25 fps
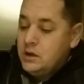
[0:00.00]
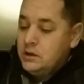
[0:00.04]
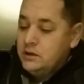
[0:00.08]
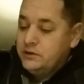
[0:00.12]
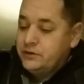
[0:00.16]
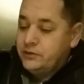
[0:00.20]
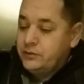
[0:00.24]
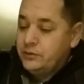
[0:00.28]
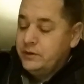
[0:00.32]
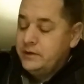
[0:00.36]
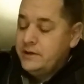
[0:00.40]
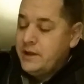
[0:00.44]

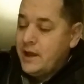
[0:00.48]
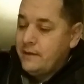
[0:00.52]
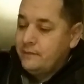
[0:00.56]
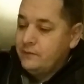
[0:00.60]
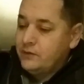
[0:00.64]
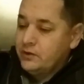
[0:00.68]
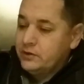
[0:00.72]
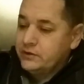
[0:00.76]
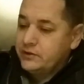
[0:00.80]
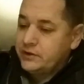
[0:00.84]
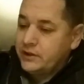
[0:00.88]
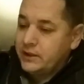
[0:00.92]
Let's read that
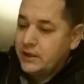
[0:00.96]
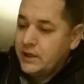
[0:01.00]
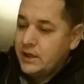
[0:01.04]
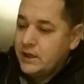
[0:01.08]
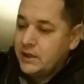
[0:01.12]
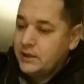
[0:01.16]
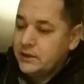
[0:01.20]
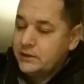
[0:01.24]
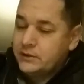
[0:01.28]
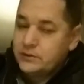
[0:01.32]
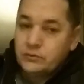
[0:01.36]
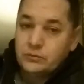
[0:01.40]
verse
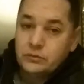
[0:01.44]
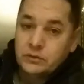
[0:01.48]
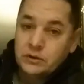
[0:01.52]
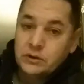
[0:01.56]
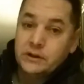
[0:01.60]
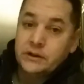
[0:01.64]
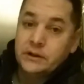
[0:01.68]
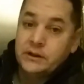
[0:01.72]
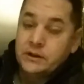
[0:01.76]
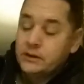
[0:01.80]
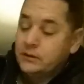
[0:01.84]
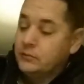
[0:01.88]
again. It's a
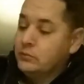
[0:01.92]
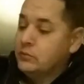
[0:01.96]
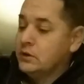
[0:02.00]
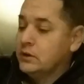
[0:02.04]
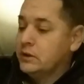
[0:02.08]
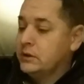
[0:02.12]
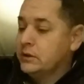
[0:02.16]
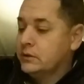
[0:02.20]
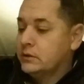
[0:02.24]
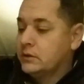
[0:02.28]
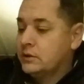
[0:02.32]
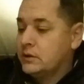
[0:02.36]
really good
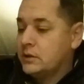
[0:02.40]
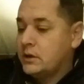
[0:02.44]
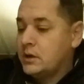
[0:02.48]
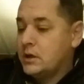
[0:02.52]
one.